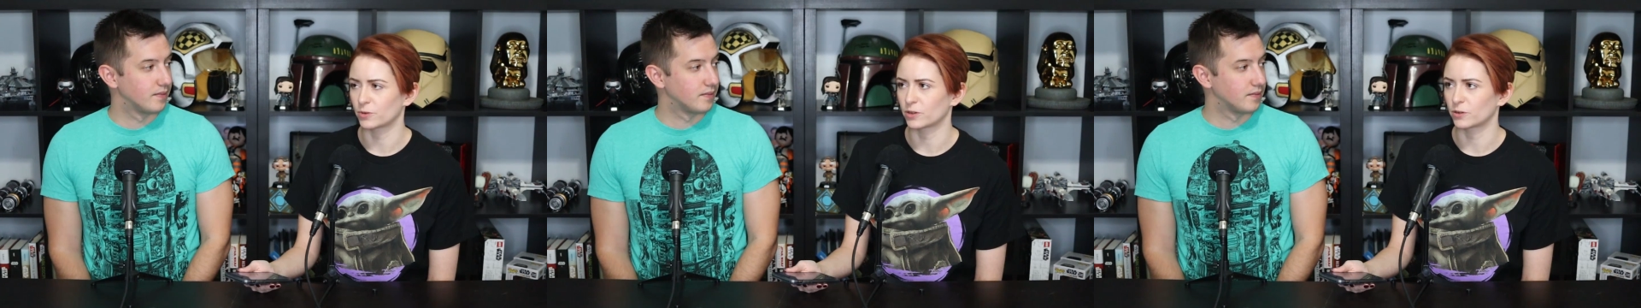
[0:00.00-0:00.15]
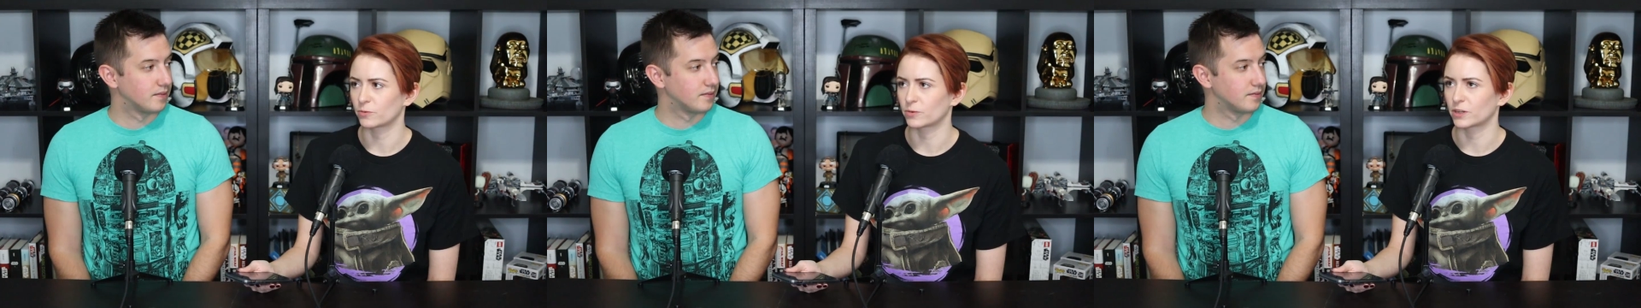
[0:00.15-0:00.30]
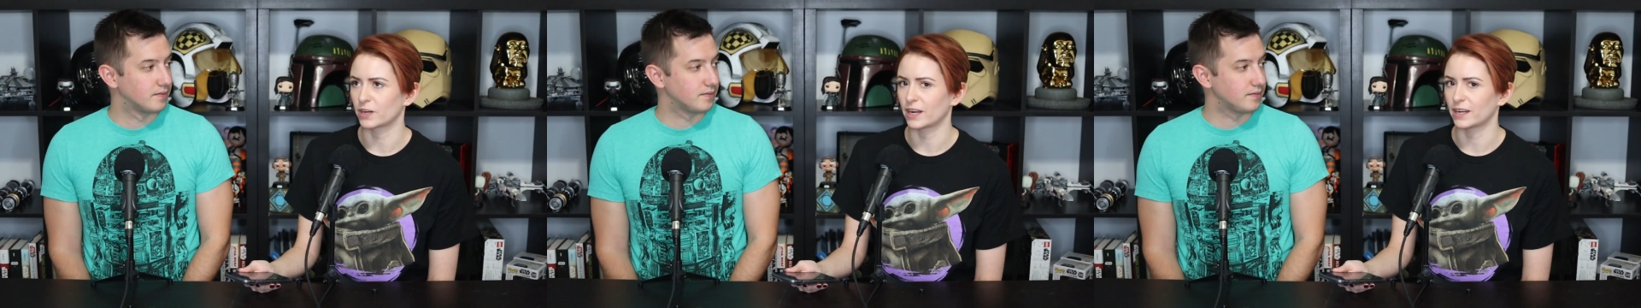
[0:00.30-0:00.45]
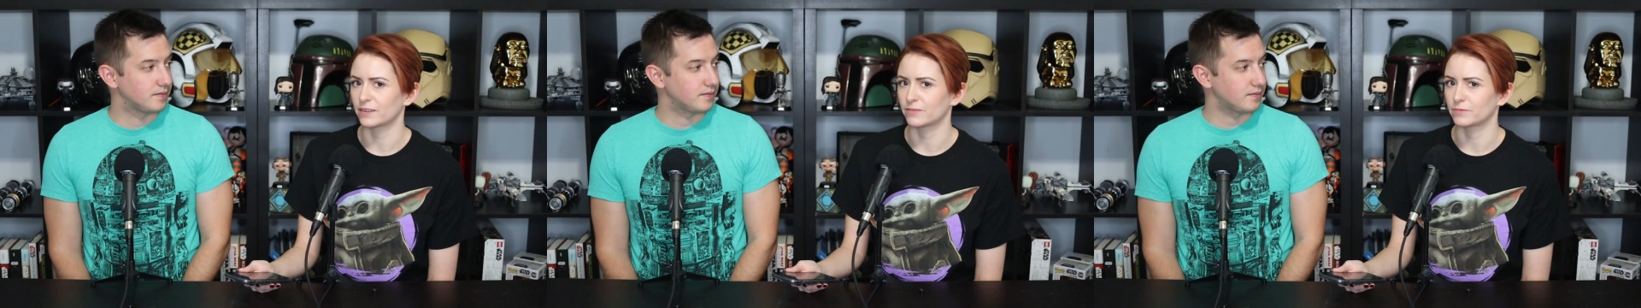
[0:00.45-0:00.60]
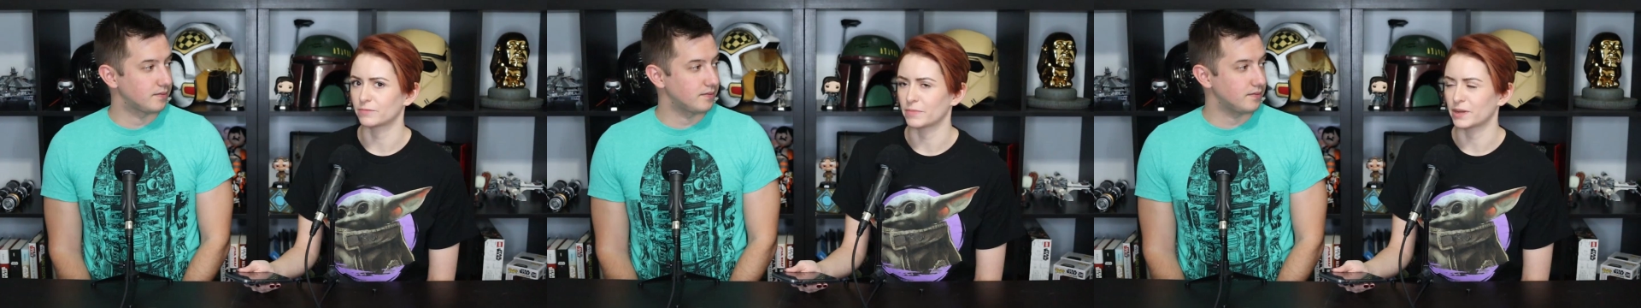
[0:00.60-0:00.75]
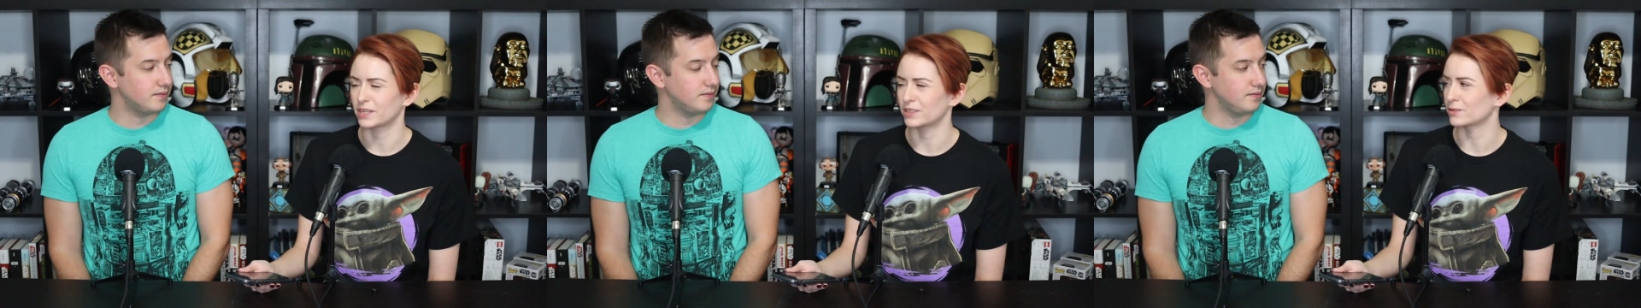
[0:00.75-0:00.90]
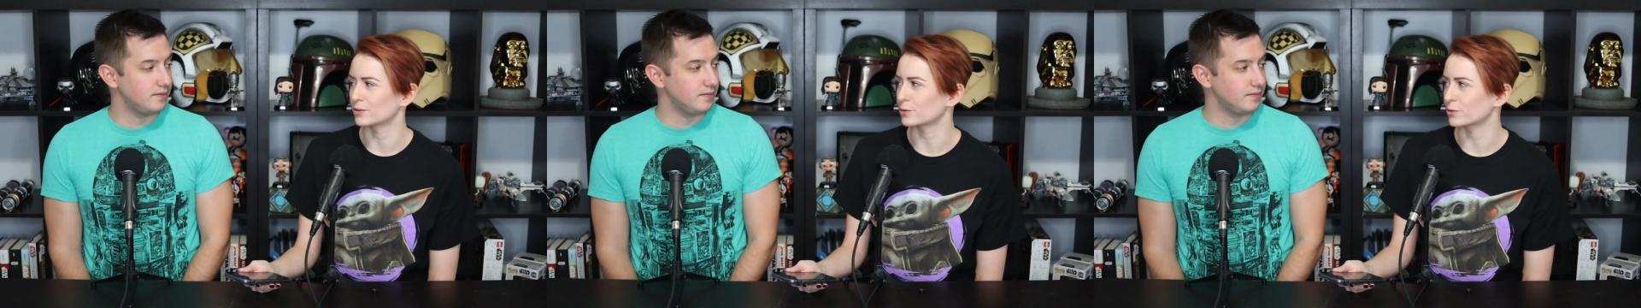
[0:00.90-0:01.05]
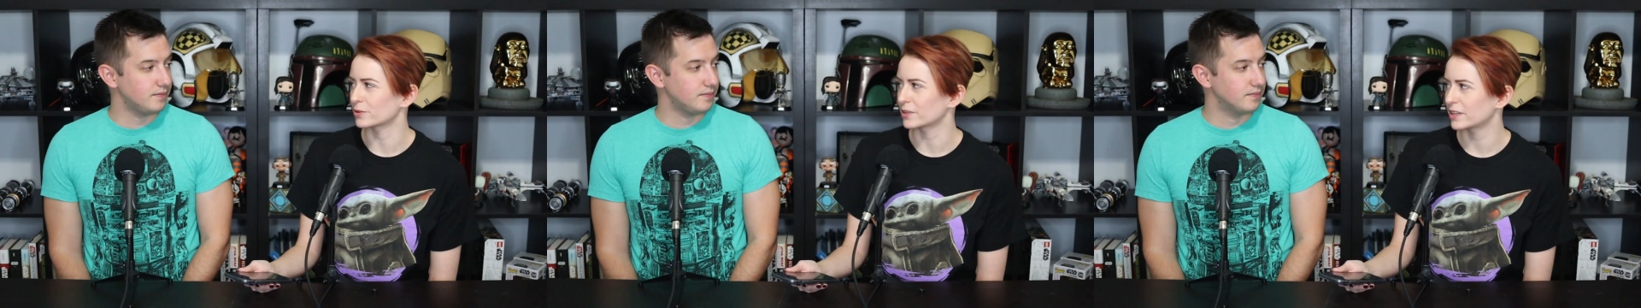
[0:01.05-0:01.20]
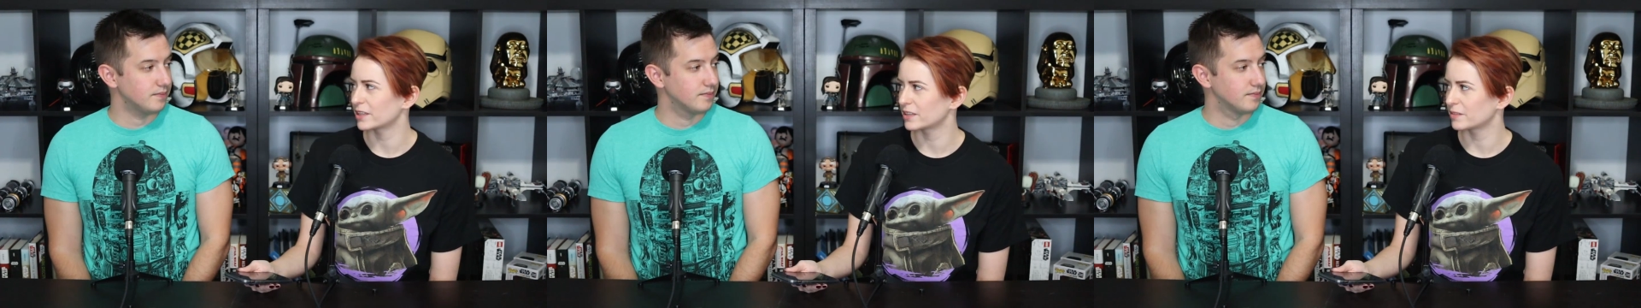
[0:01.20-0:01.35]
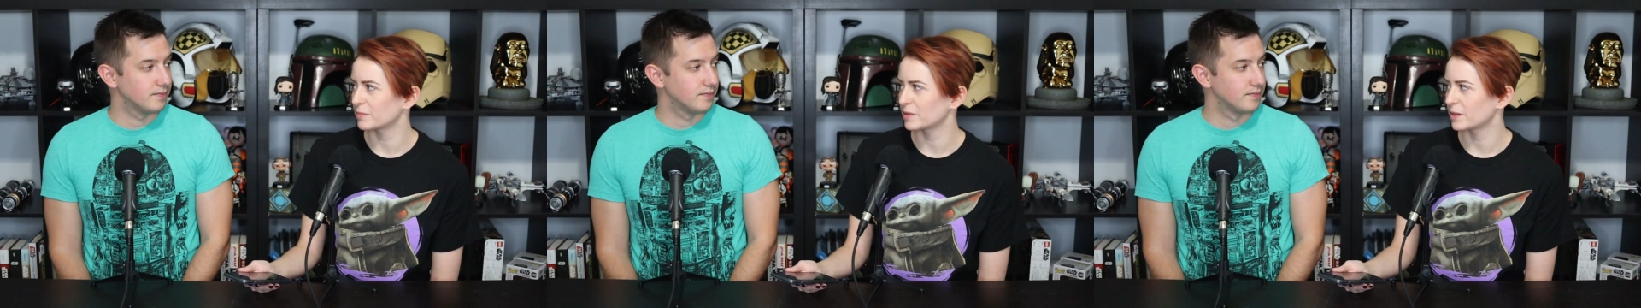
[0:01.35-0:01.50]
Speaker 1: where we're at in
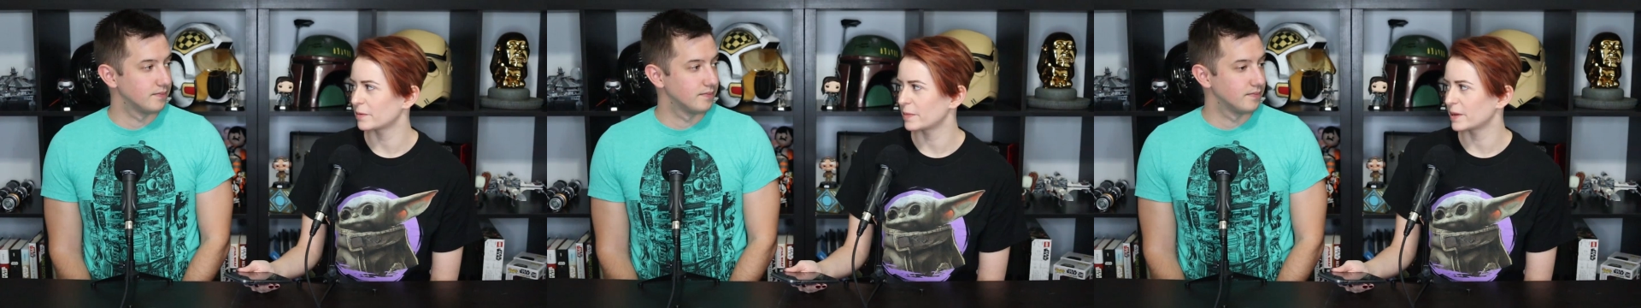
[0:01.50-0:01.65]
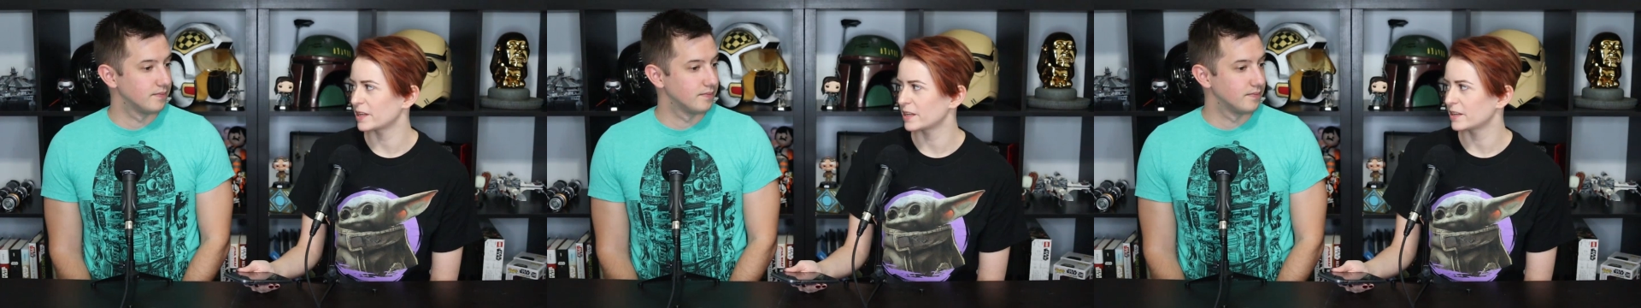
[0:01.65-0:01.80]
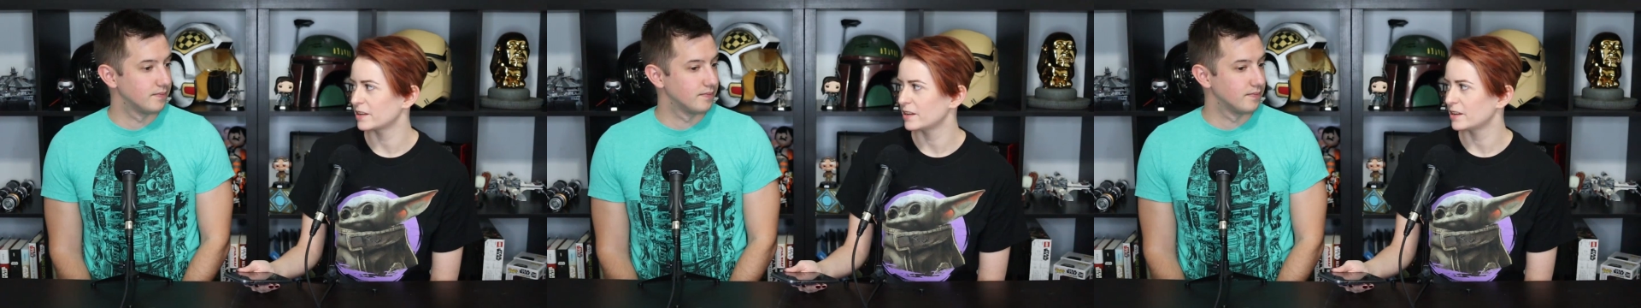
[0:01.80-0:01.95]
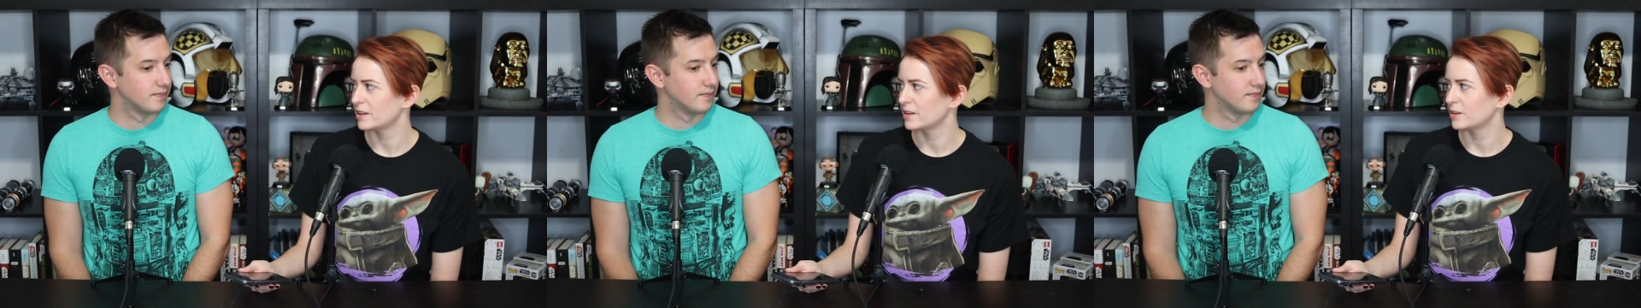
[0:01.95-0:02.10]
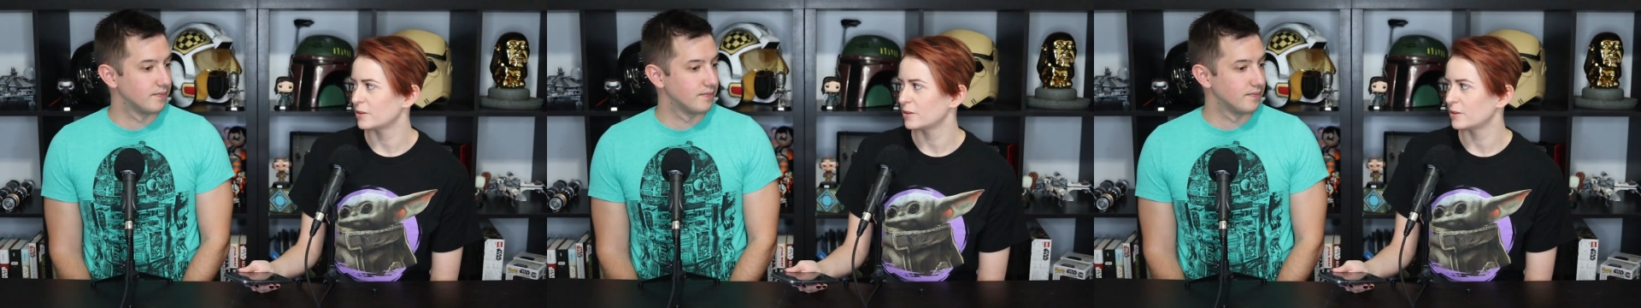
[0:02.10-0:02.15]
Mandalorian, maybe,